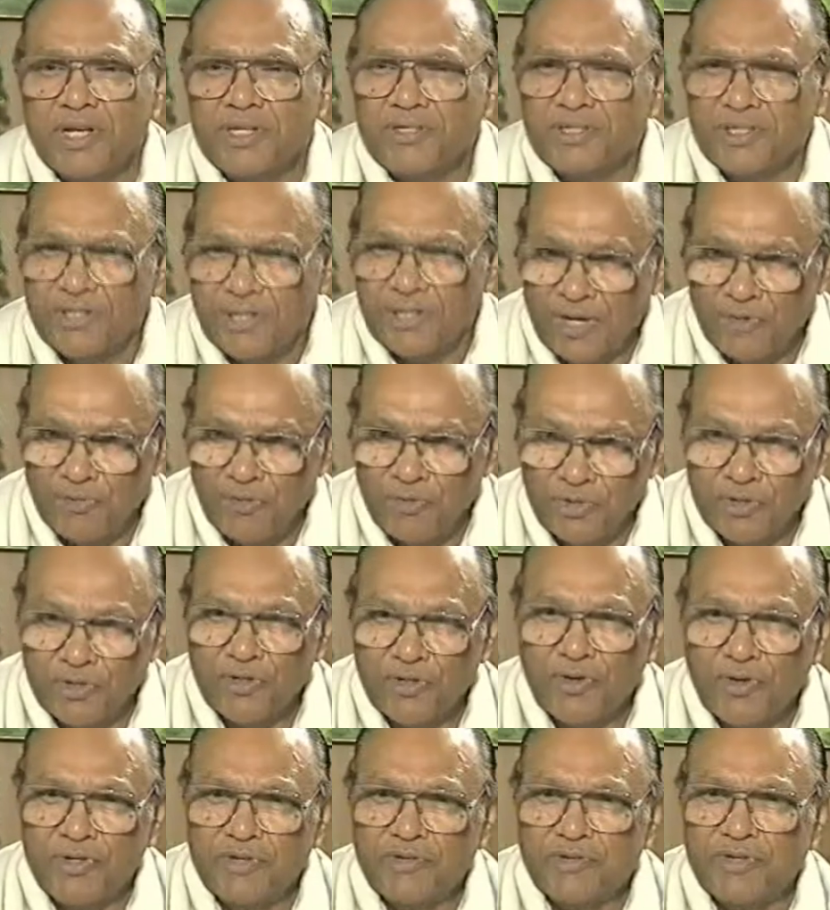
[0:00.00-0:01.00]
No, but I said I'm
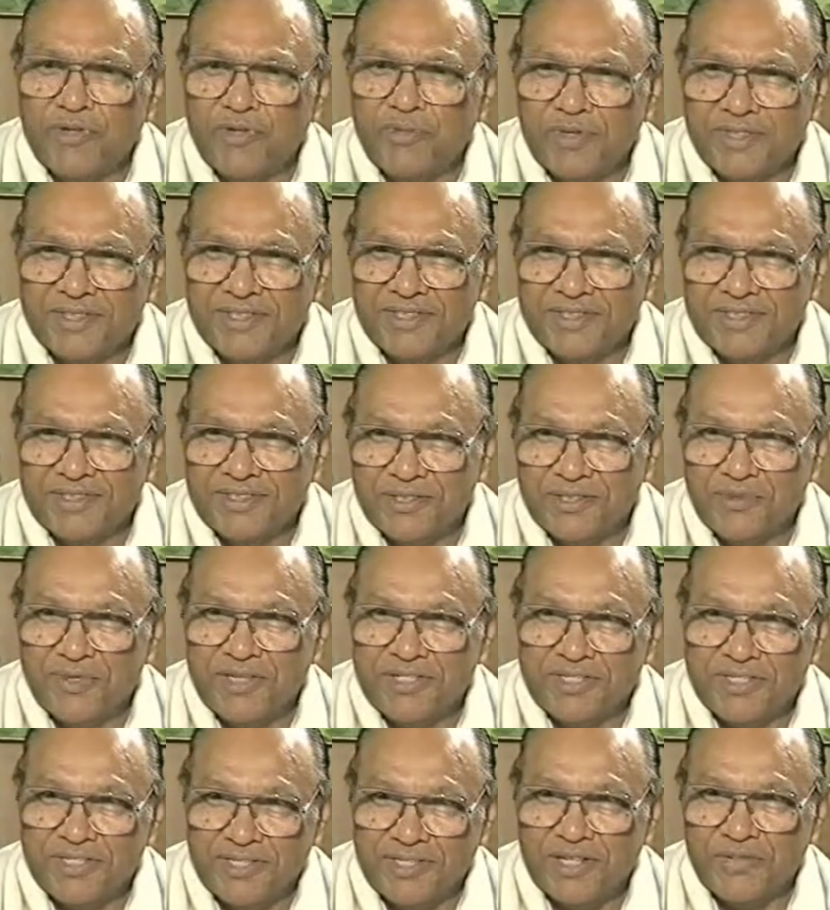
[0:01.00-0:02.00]
working for different methods. That's
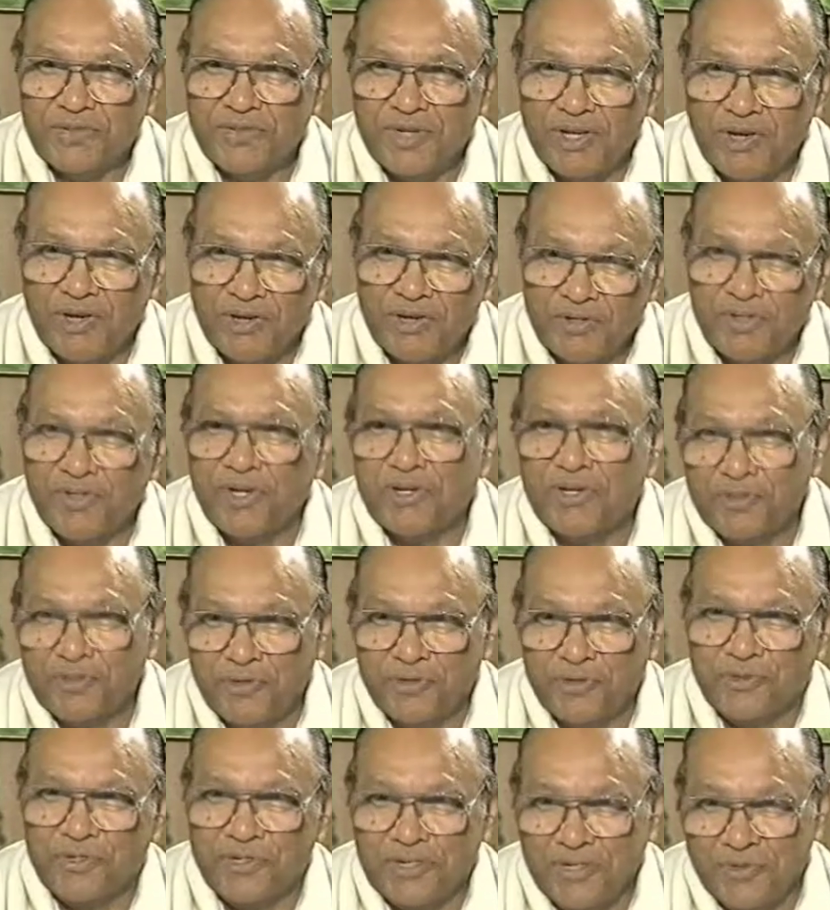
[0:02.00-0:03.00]
why I said, that's why alternatives
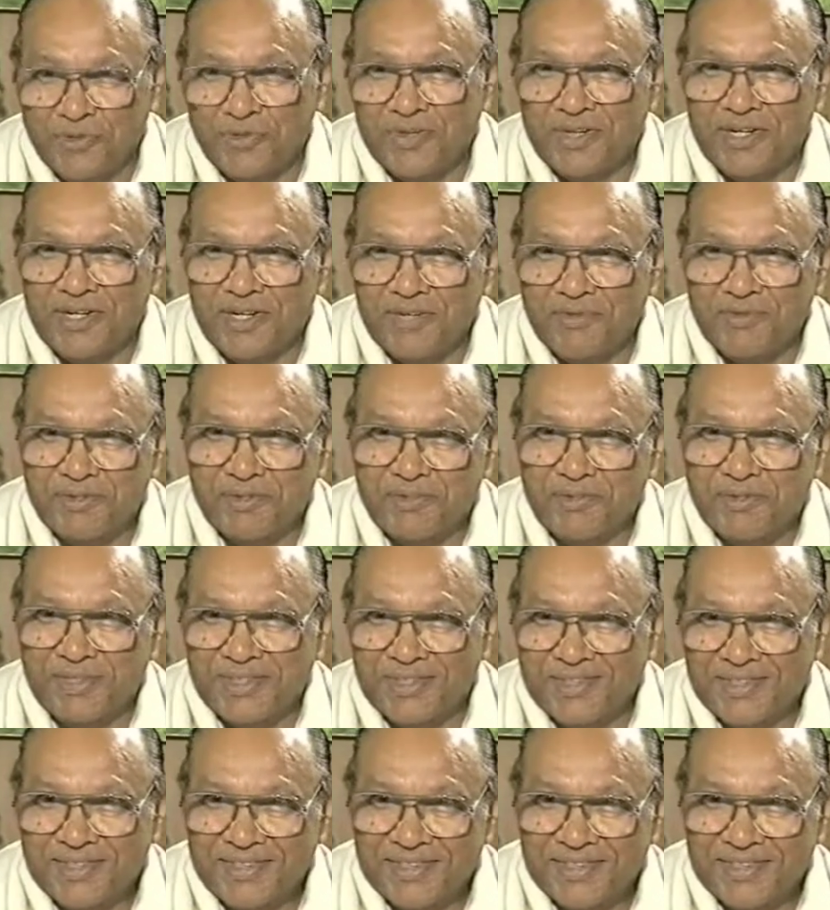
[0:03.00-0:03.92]
also keeping ready with me.